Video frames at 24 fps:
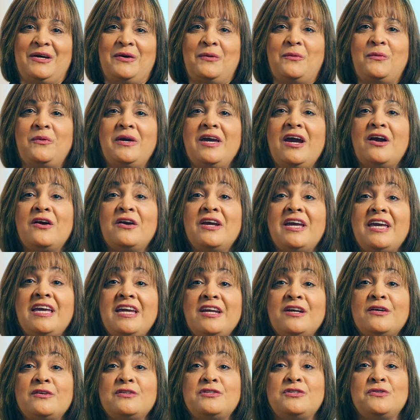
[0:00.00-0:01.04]
We are
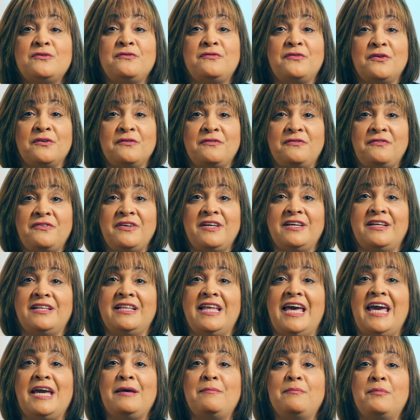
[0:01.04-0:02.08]
here to fulfill
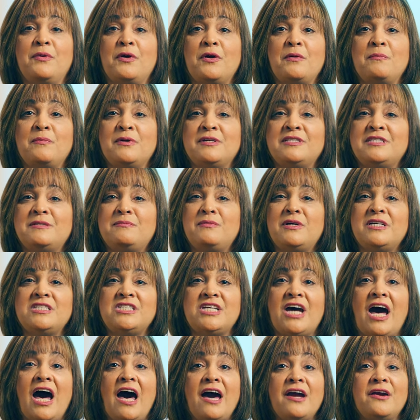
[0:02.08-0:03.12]
a purpose much
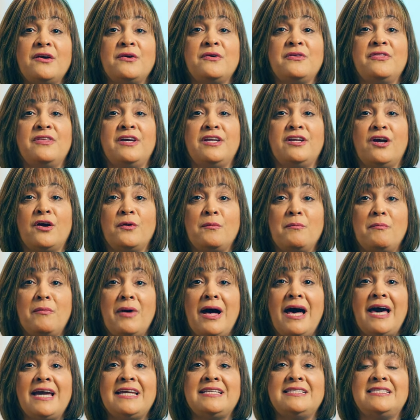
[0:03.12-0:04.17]
higher than our
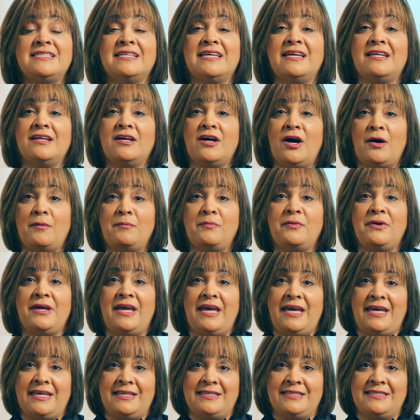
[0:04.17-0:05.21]
minds can
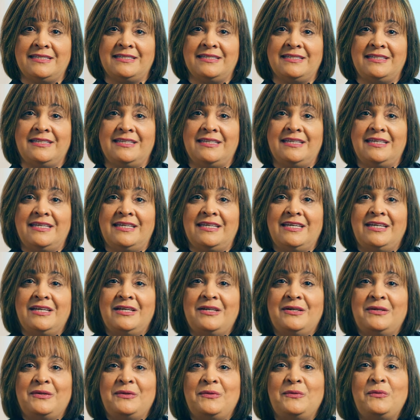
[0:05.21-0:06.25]
comprehend.
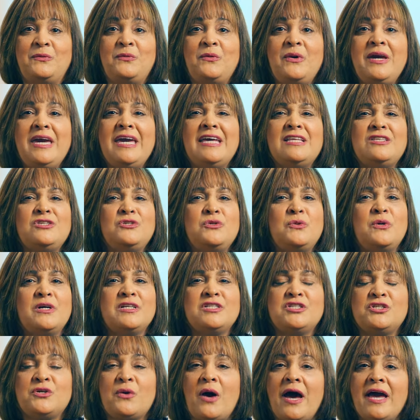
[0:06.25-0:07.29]
We endure
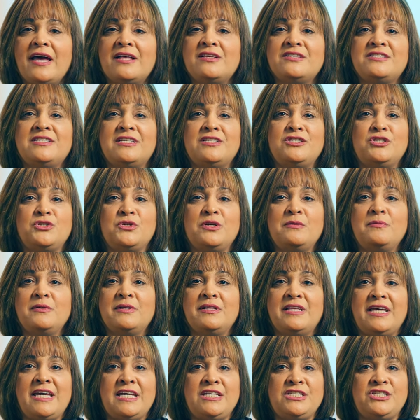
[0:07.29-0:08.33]
trials and
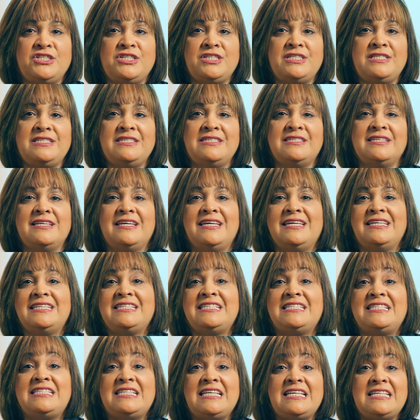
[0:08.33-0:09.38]
tribulations,
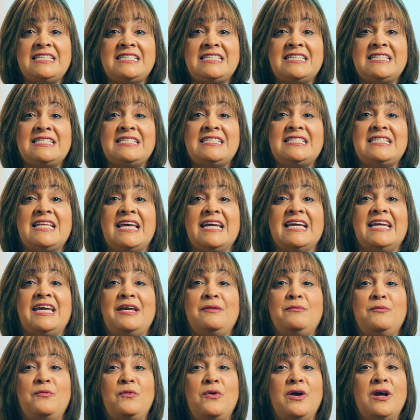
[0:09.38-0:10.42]
seasons that
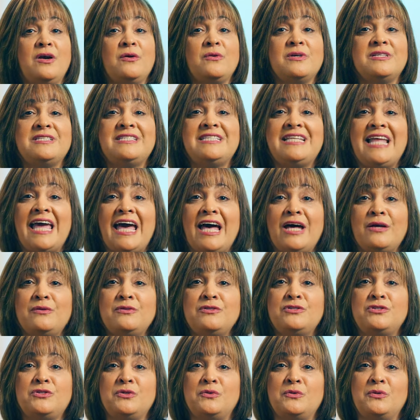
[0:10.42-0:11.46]
can wear us down
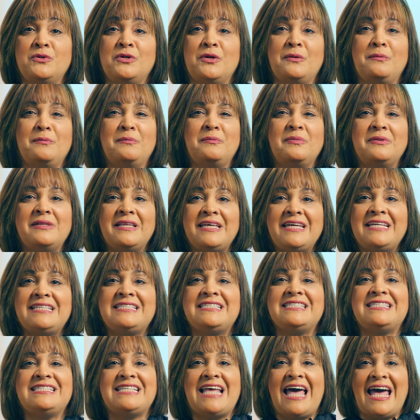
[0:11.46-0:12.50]
to complete
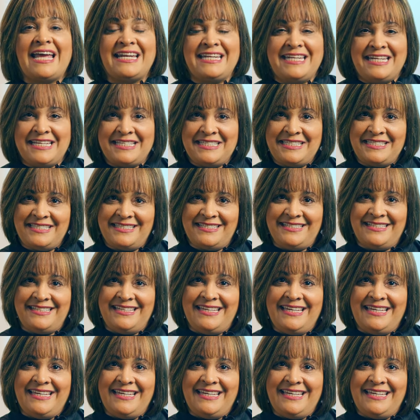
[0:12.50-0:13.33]
sadness.